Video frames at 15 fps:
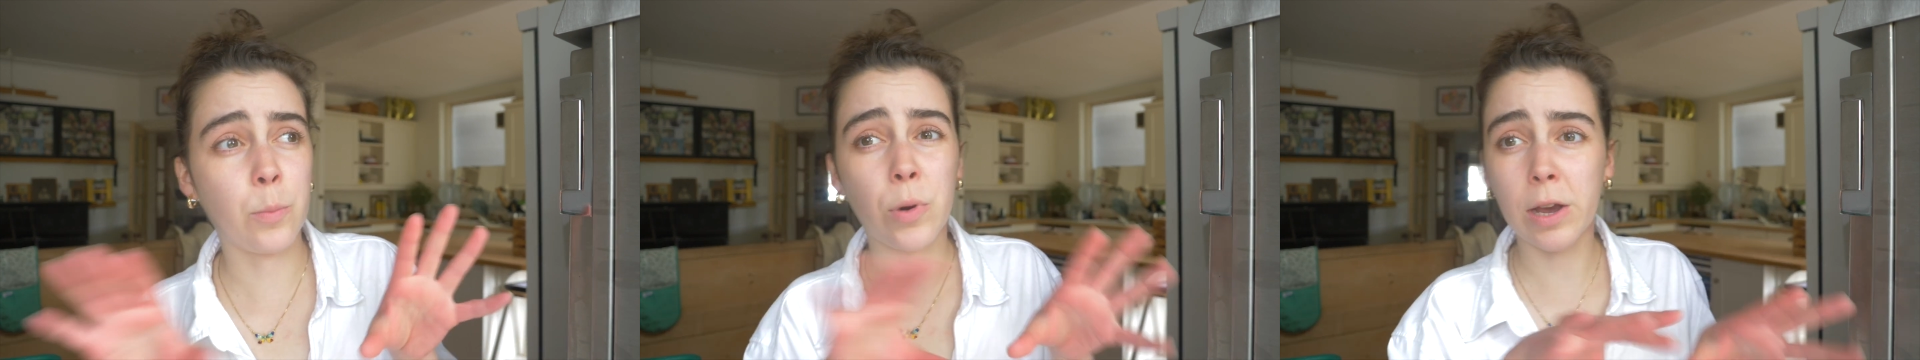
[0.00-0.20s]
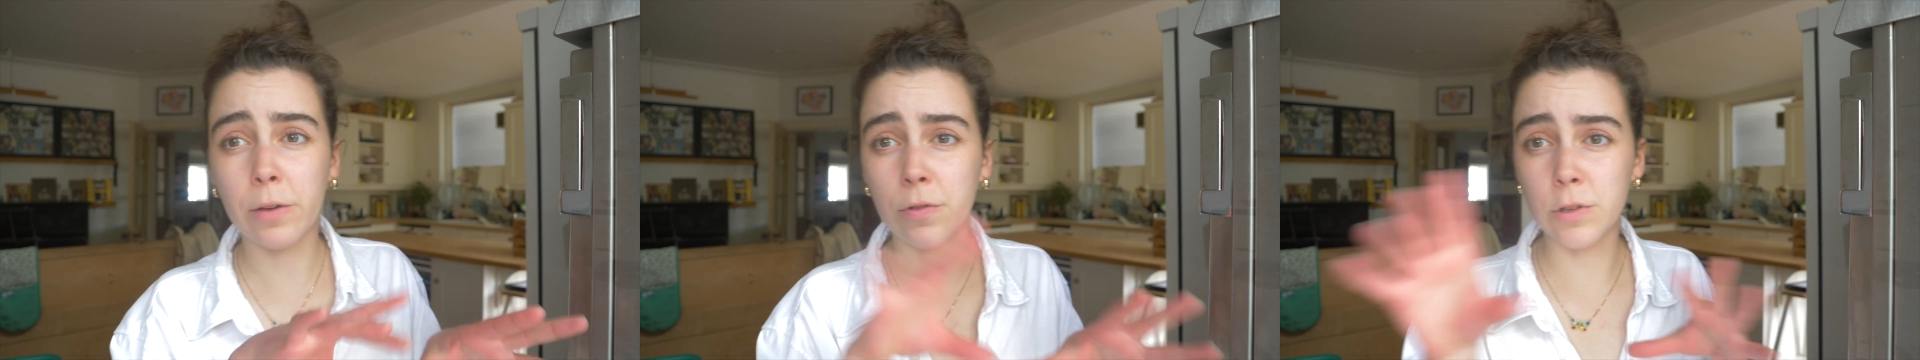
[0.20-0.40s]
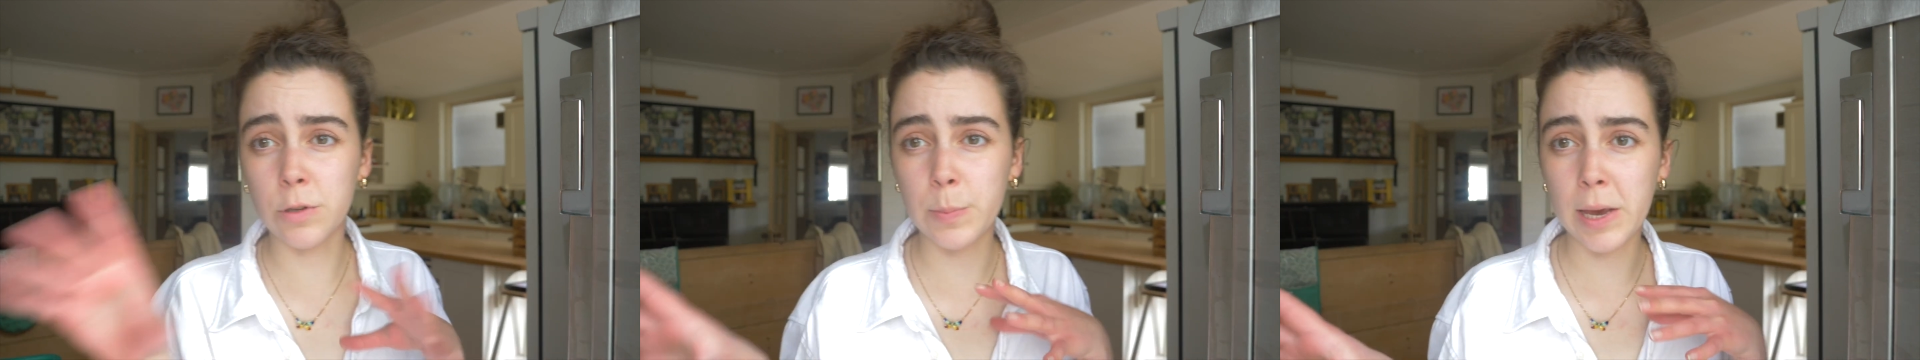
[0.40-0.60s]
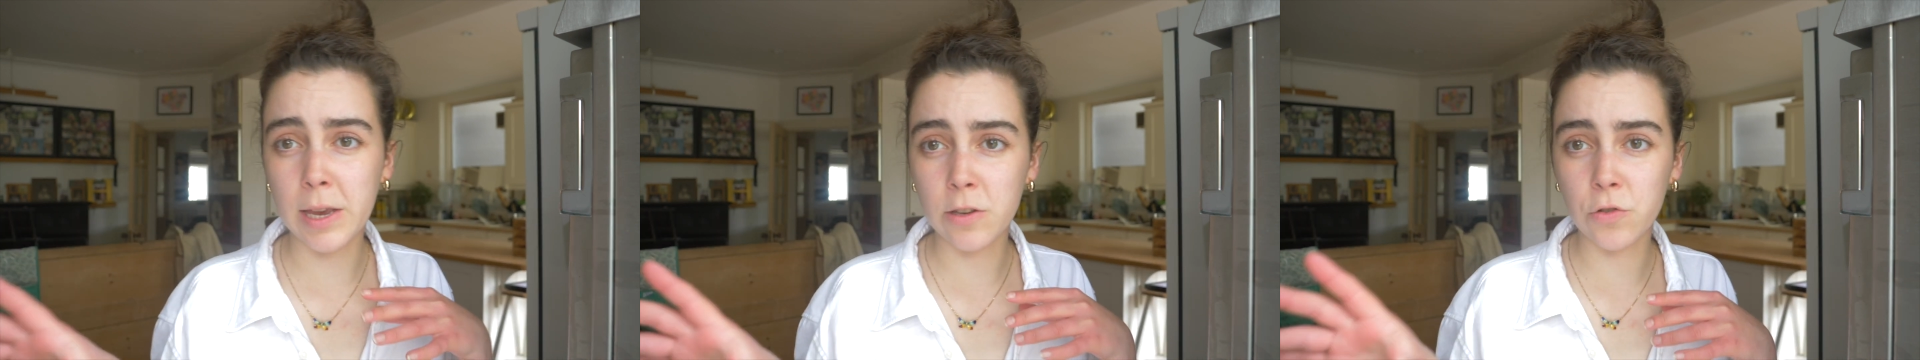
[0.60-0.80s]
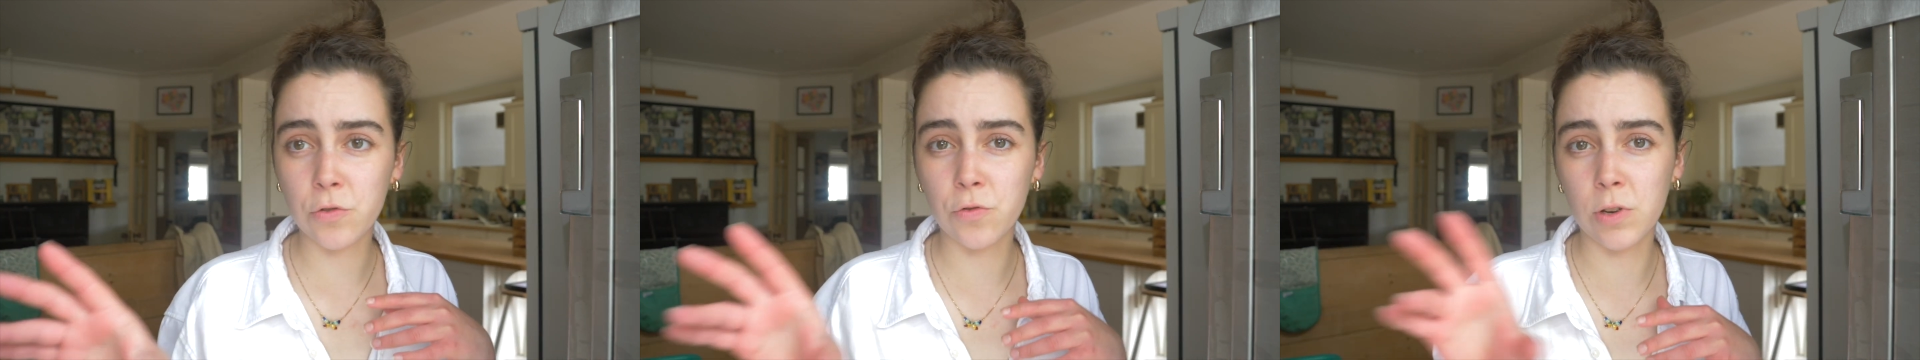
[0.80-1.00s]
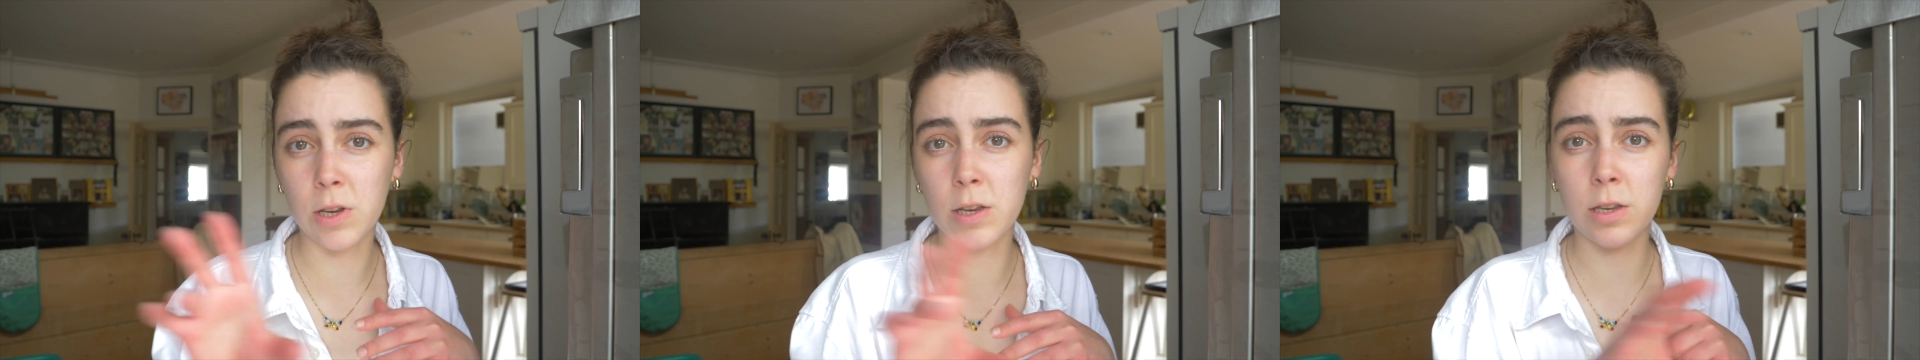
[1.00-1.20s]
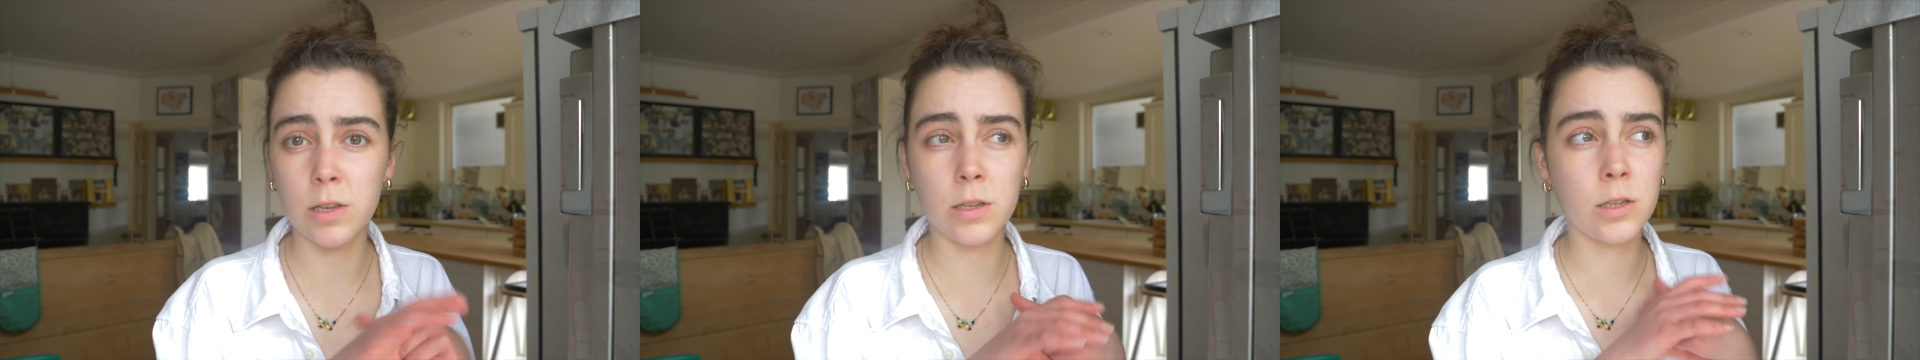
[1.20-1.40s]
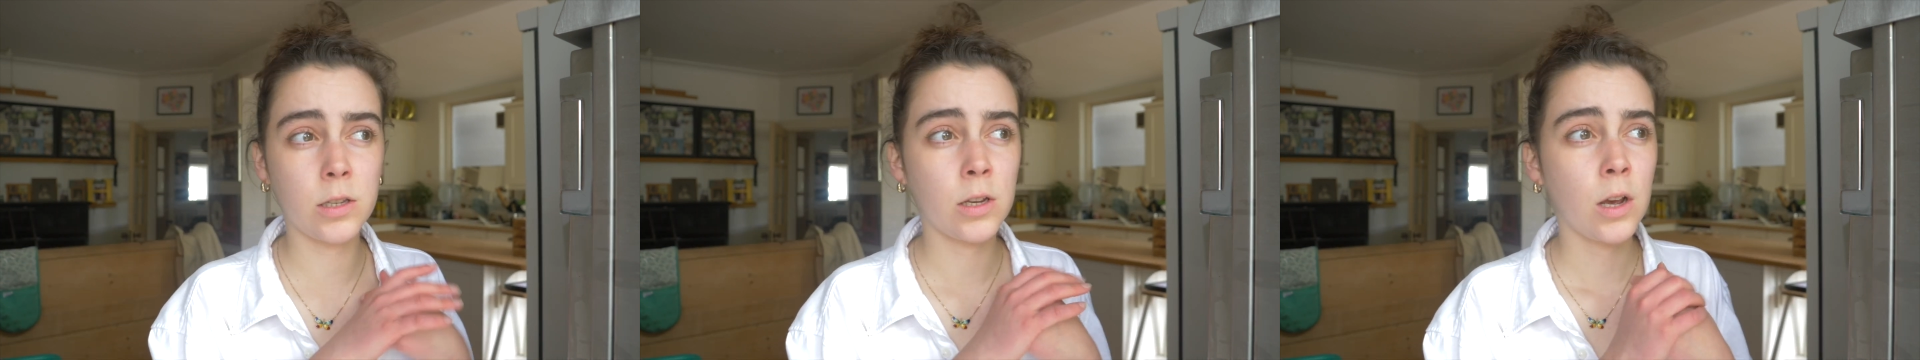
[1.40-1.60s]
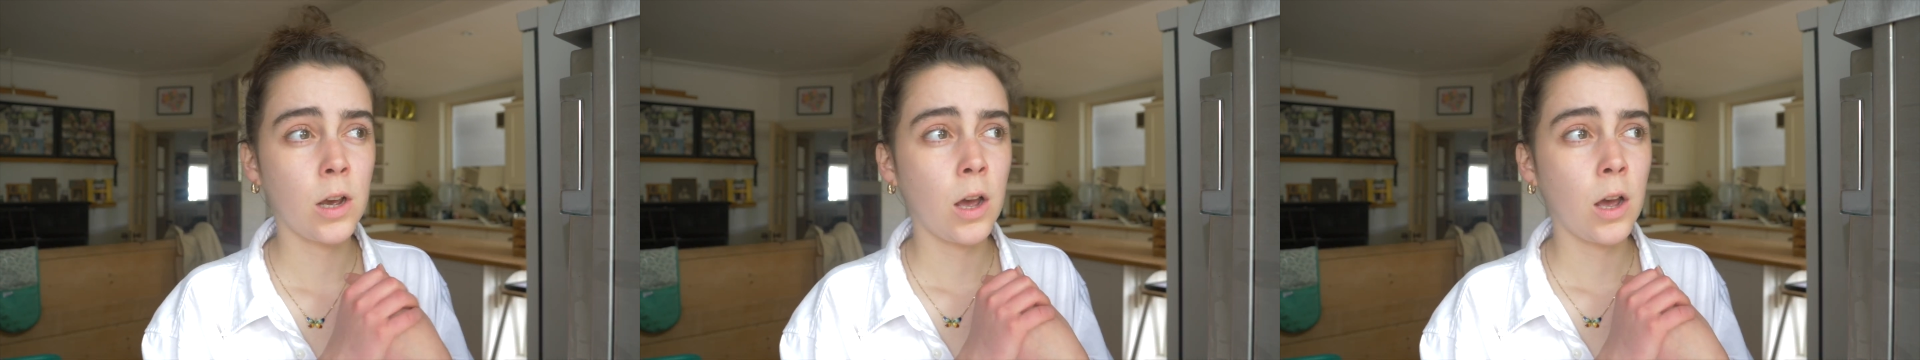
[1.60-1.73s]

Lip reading: breakfast pastries.